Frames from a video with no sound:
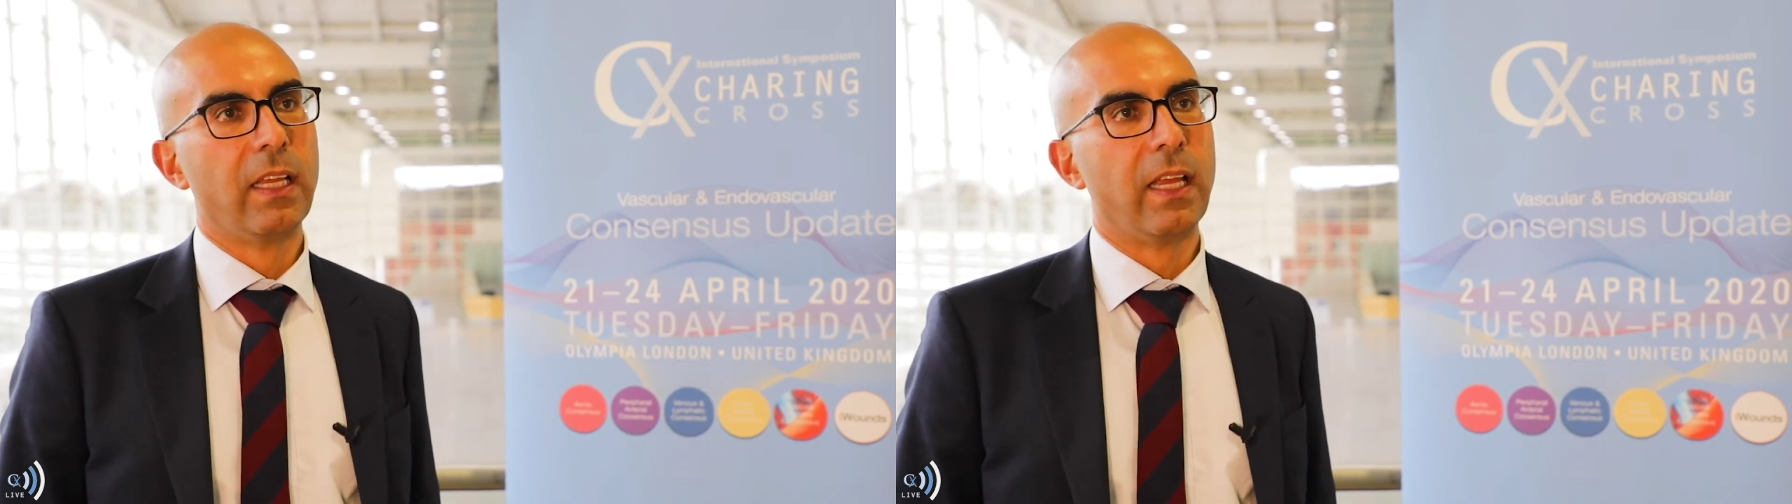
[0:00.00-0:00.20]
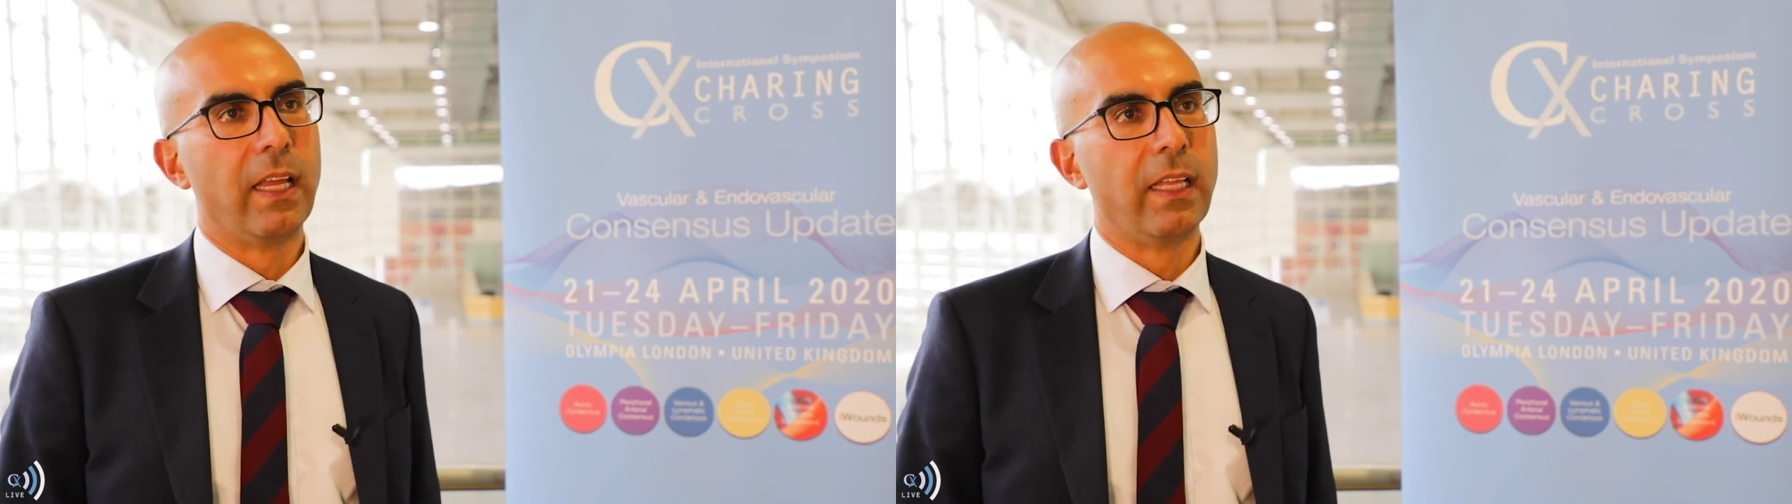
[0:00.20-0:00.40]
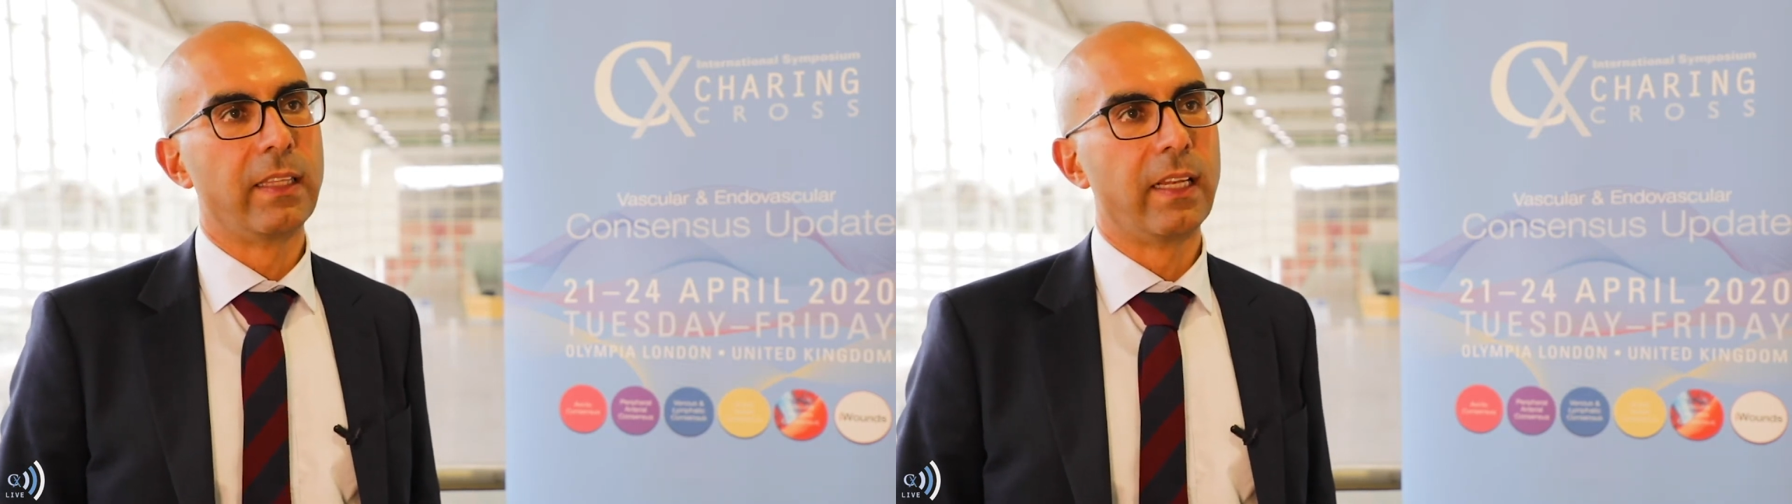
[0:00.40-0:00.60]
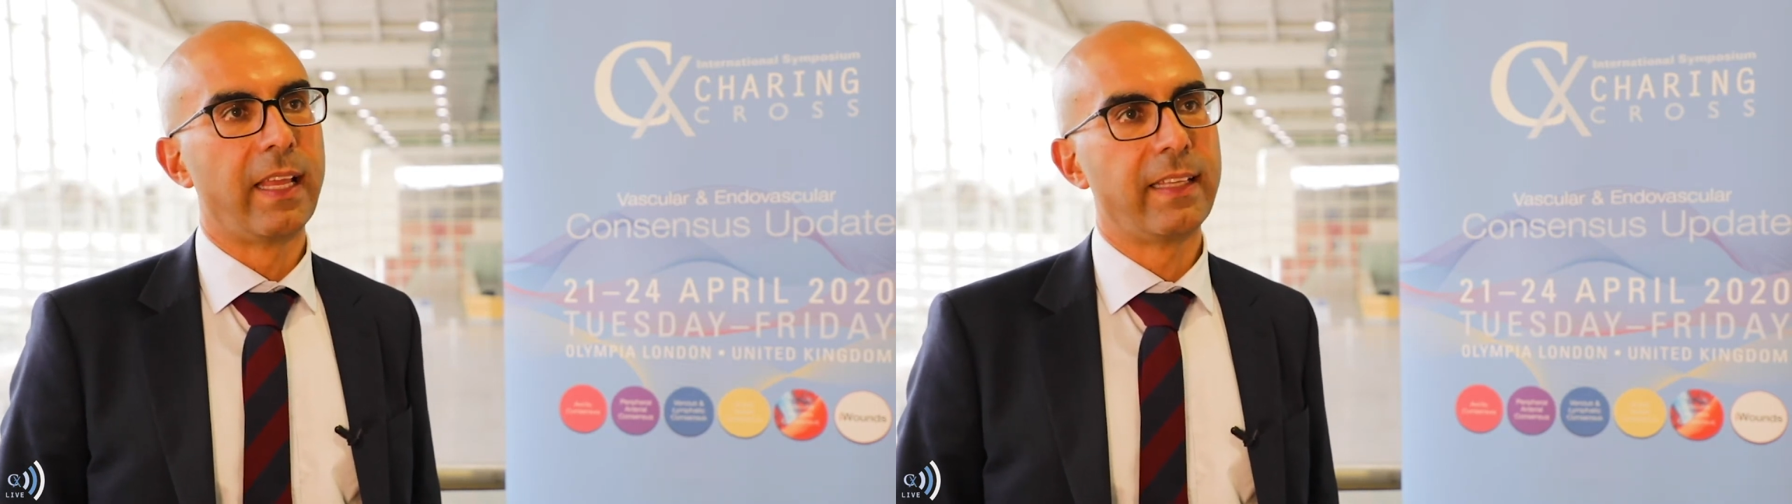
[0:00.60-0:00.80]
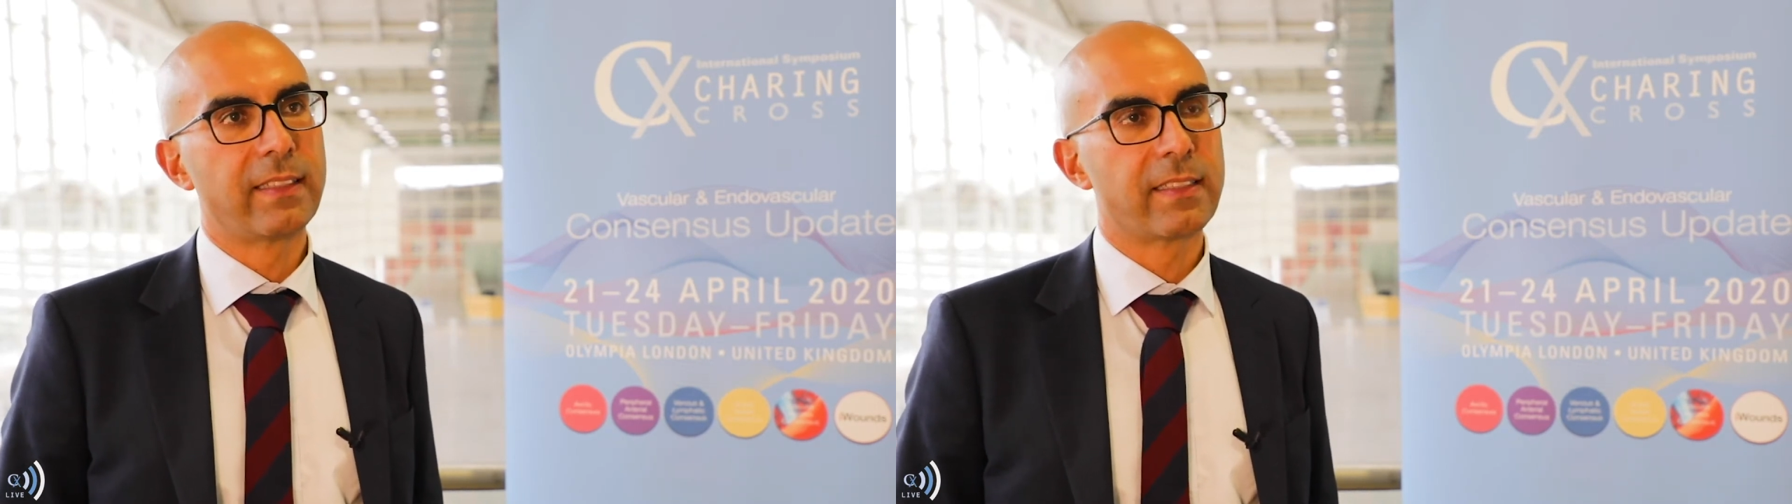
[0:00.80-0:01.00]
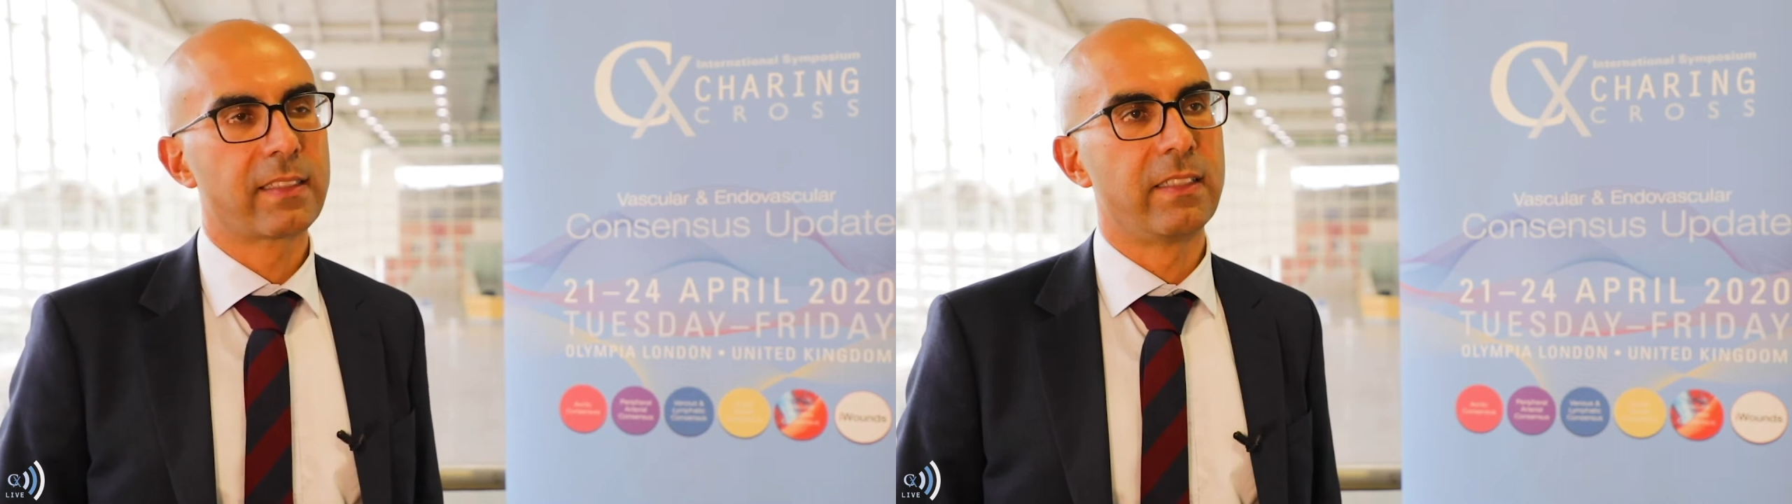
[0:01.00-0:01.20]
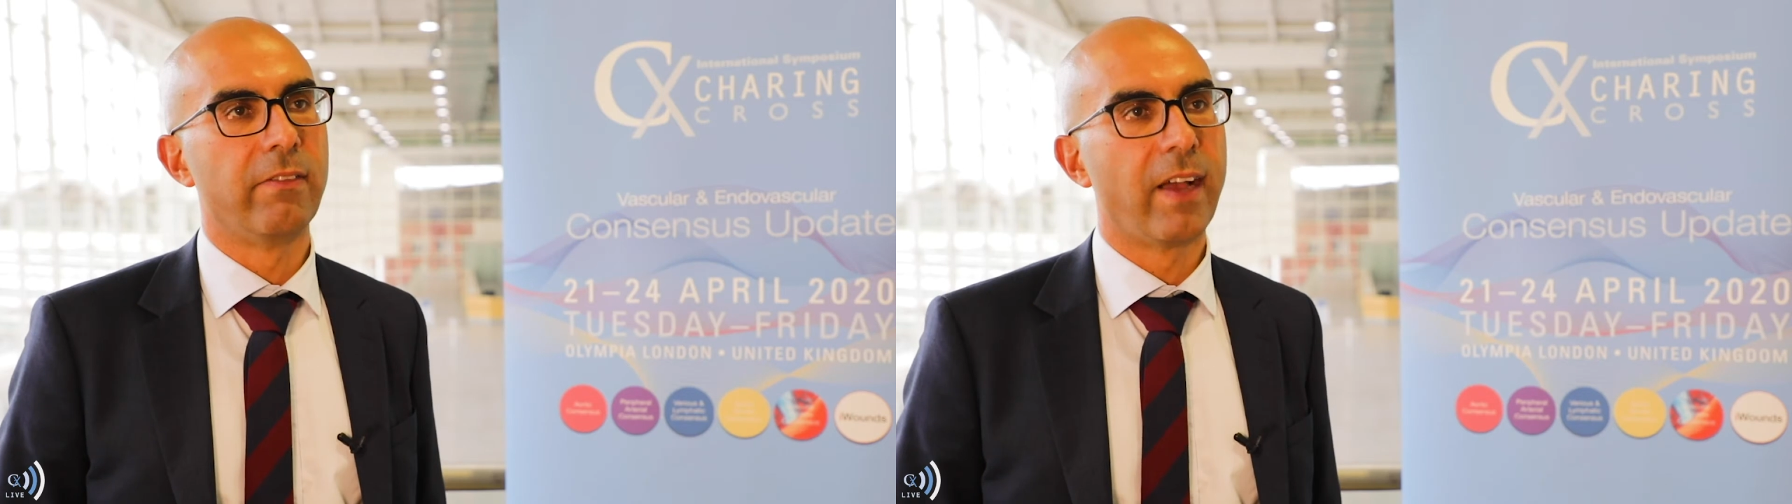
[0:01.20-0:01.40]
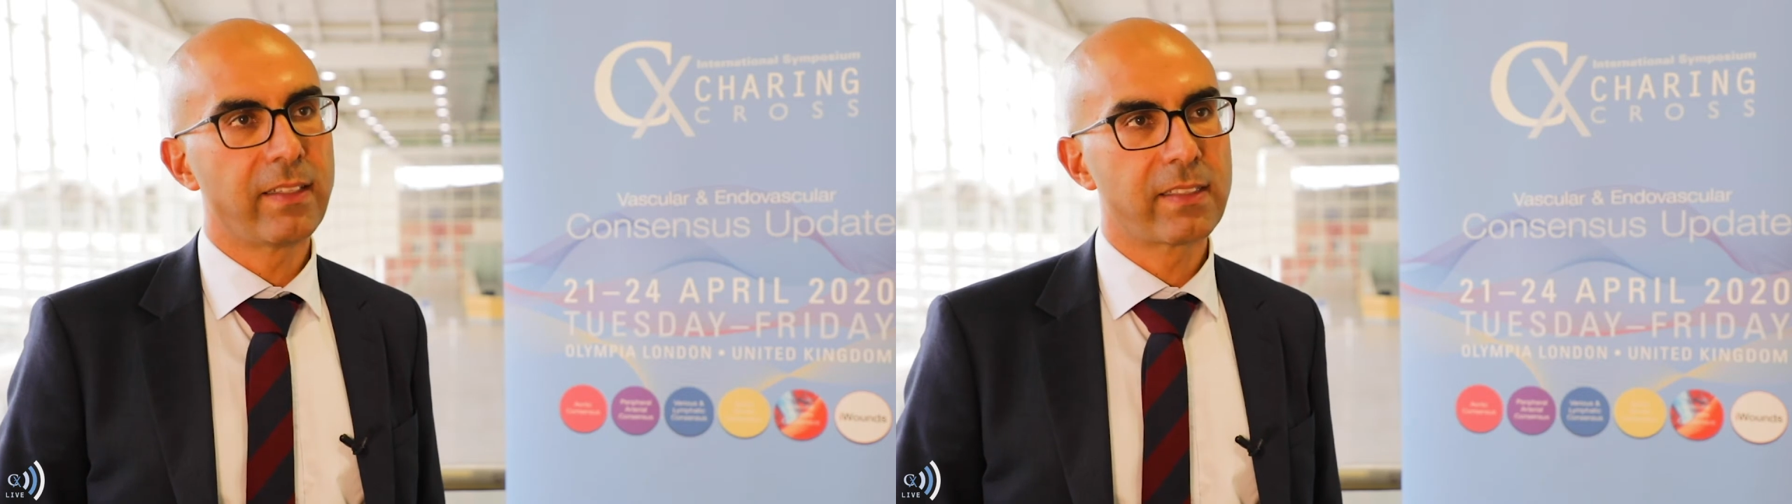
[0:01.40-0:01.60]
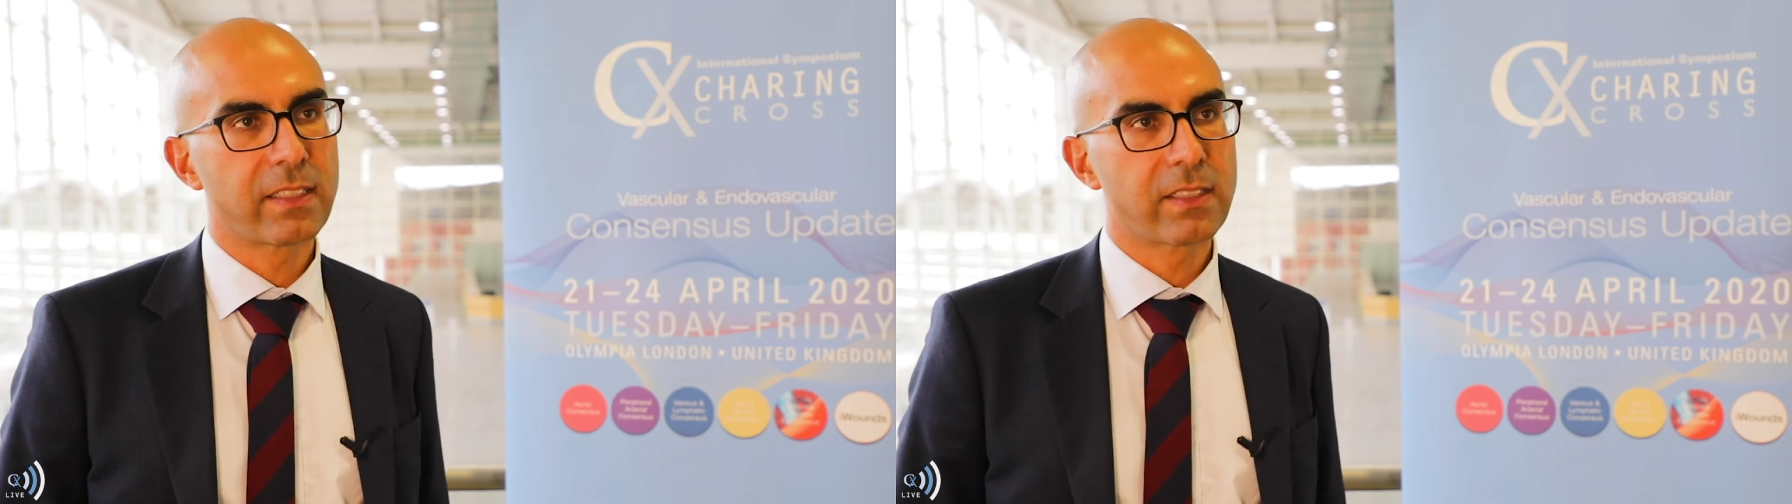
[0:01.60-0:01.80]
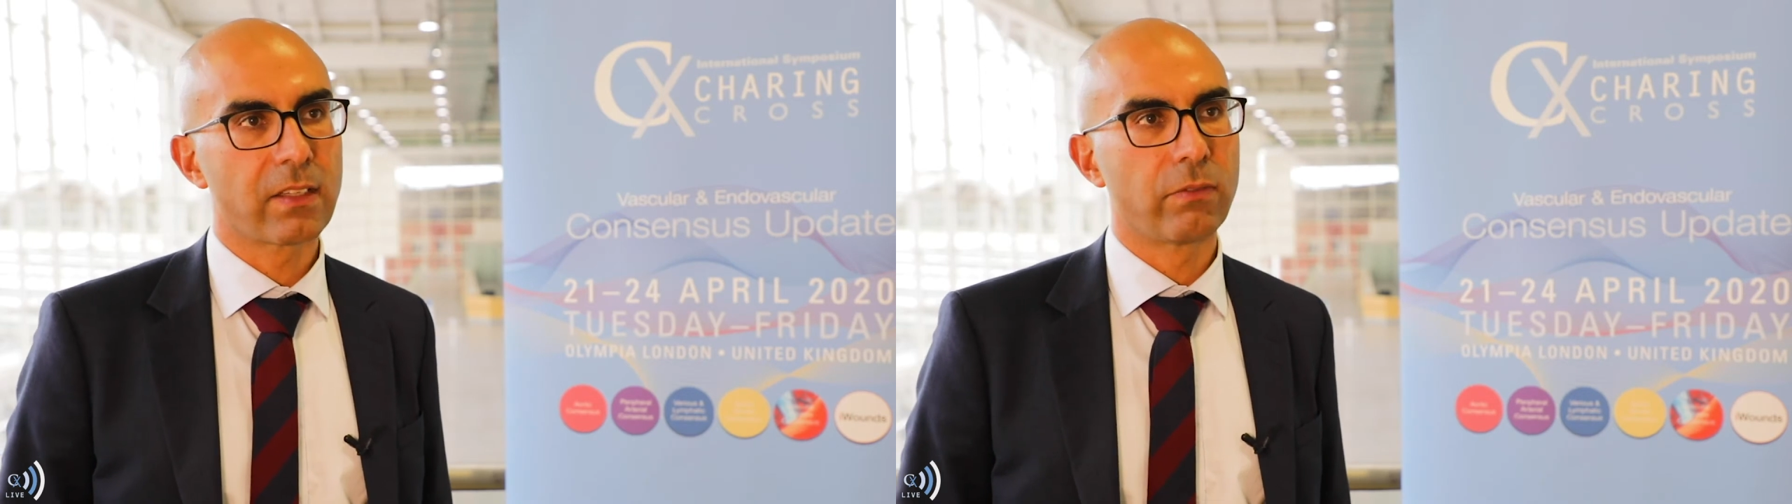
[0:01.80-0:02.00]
the latest devices